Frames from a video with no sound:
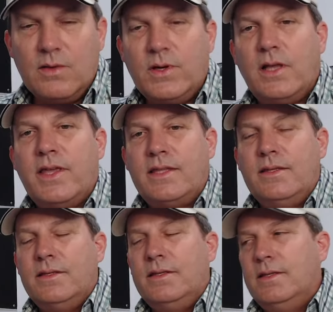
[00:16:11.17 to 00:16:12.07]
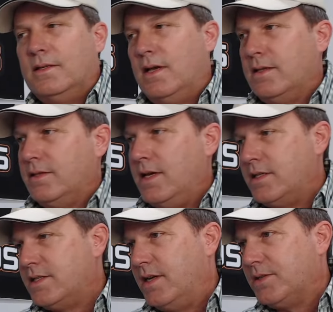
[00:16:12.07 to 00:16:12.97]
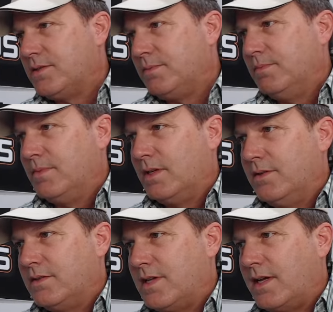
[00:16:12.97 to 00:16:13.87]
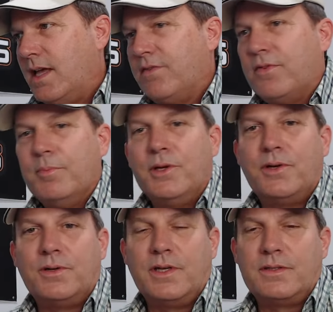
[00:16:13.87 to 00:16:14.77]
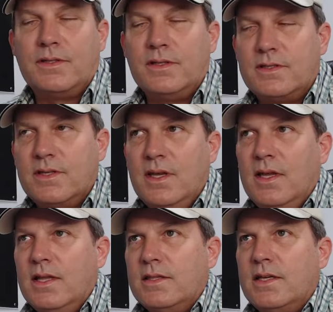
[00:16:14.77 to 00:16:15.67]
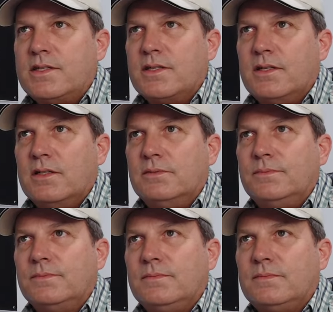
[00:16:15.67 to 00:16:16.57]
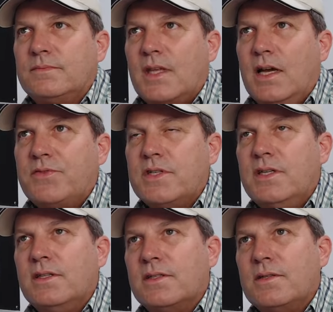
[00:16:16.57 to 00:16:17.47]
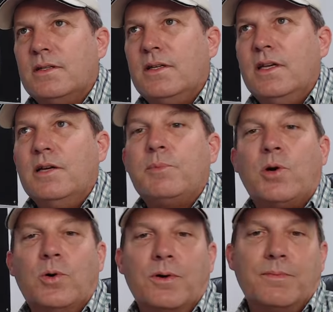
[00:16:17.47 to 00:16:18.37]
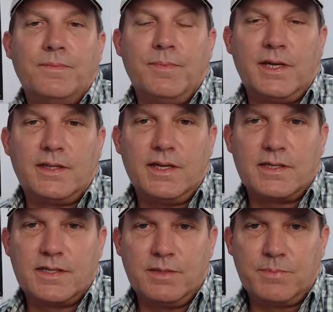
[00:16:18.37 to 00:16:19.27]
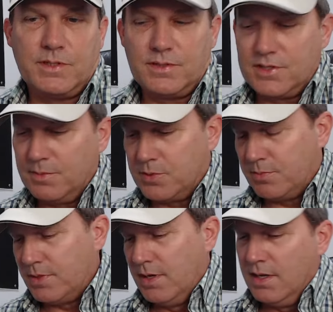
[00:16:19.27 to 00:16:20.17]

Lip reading: Well, that sounds kind of familiar. I've seen a MCOR make that symptom.